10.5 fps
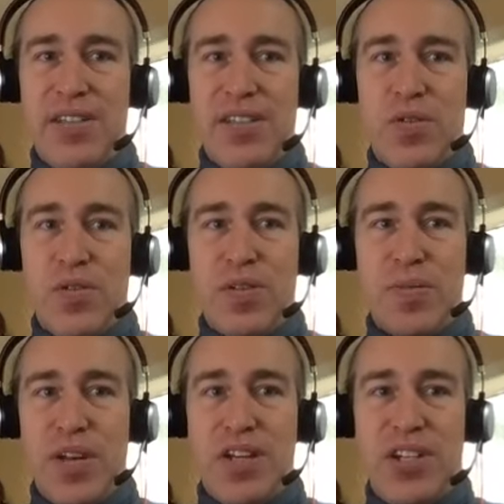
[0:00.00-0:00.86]
the
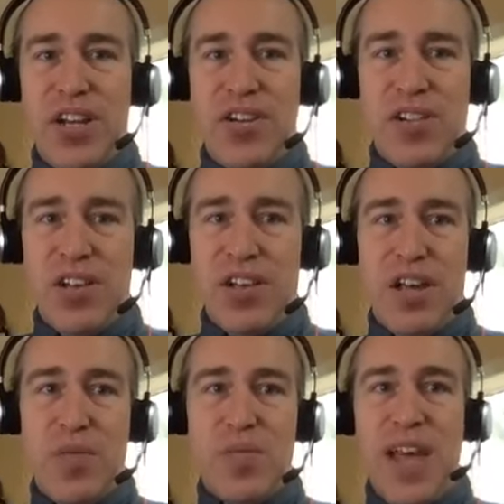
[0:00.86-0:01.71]
corresponding changelog
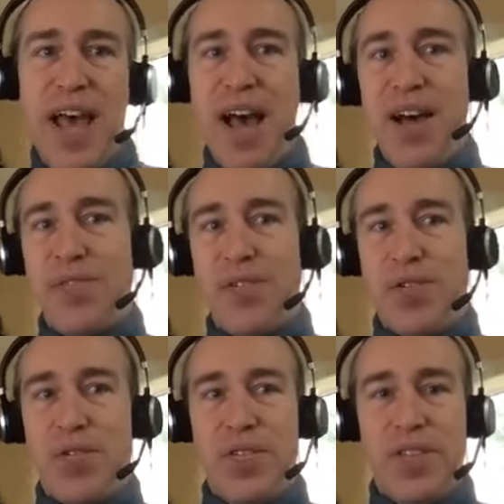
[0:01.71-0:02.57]
comes
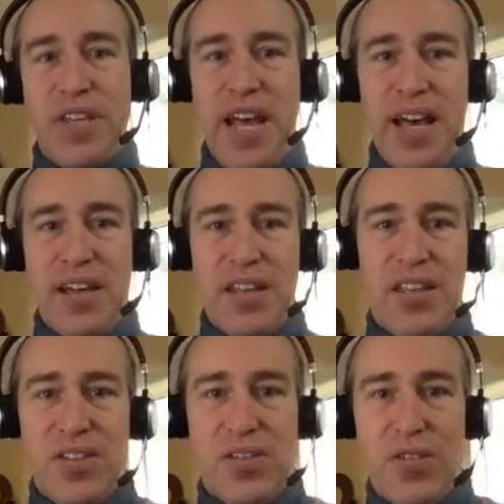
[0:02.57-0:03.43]
after the tag in the
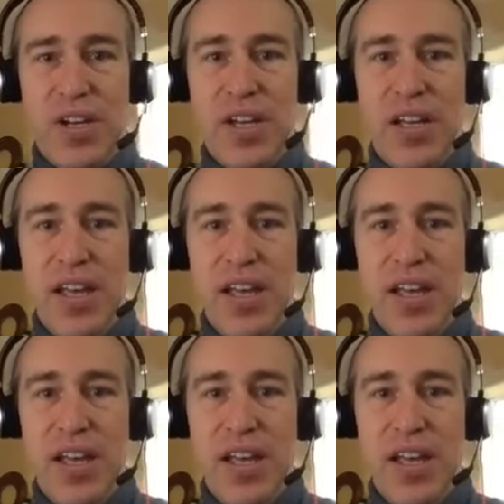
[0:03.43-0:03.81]
history.